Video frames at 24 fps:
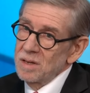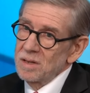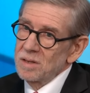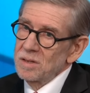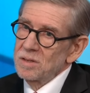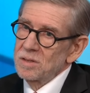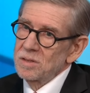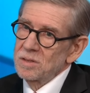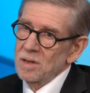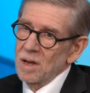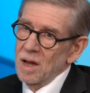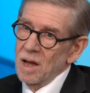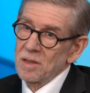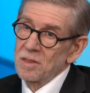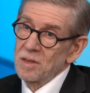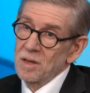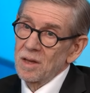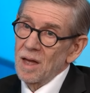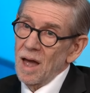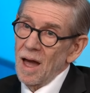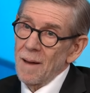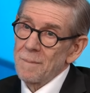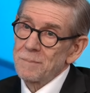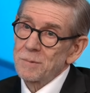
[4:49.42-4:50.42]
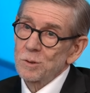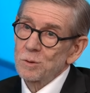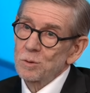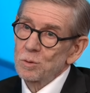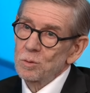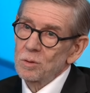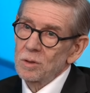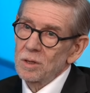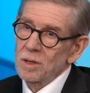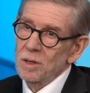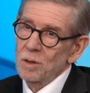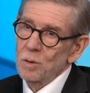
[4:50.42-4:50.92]
is, I think,
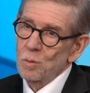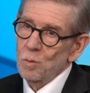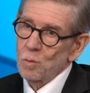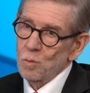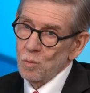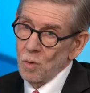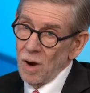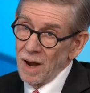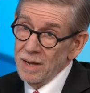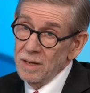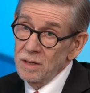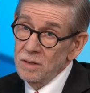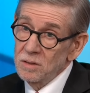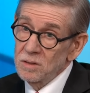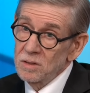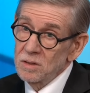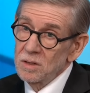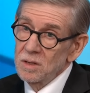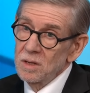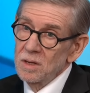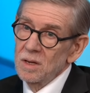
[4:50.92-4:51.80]
absolutely right.